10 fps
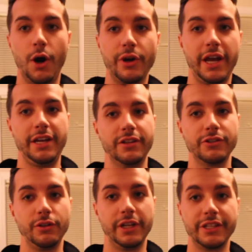Okay,
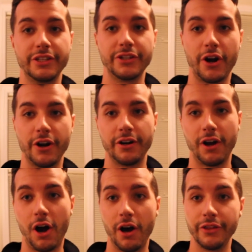so let's
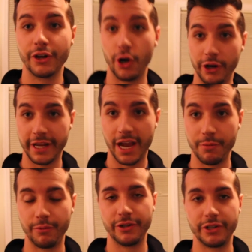start on the current
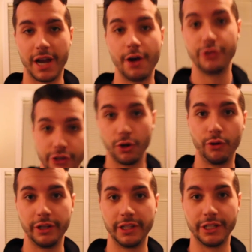camera, which I was just
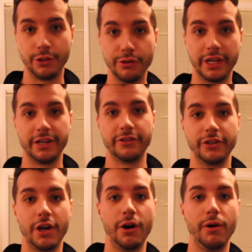holding like 2 seconds
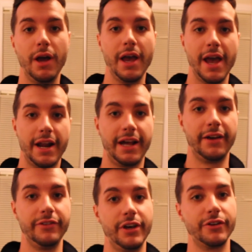ago, and I
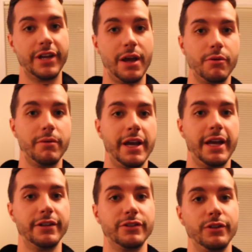have the other camera in my
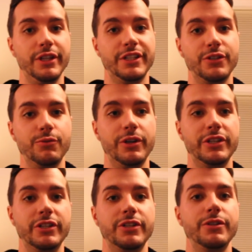hand, so let's
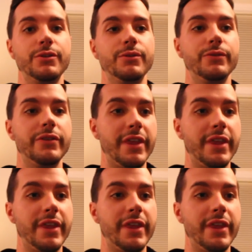switch to